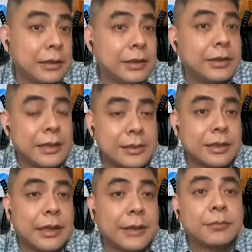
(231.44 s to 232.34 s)
there is a
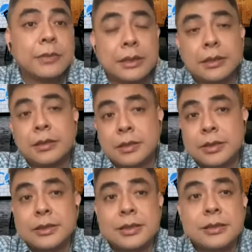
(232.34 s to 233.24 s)
gap, and
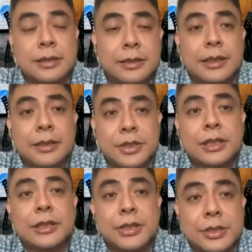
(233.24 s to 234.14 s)
chances are there are
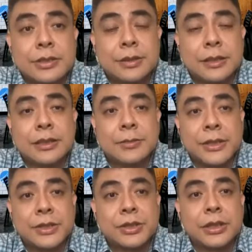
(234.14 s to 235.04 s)
challenges, right?
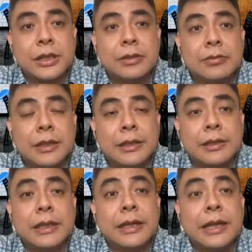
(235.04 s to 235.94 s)
Especially when
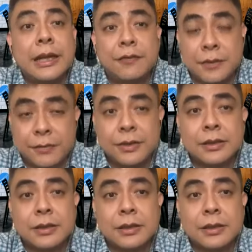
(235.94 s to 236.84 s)
they have different
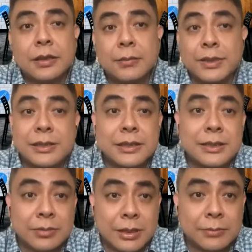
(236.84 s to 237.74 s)
business
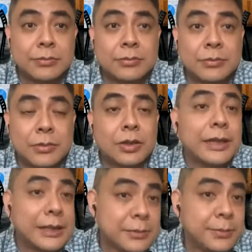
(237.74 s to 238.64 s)
outcome or they
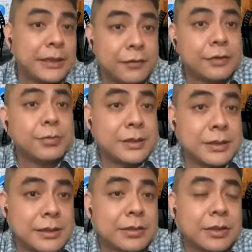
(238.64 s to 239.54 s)
expect different business
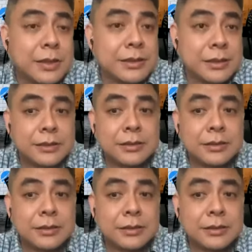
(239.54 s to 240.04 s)
outcome as us.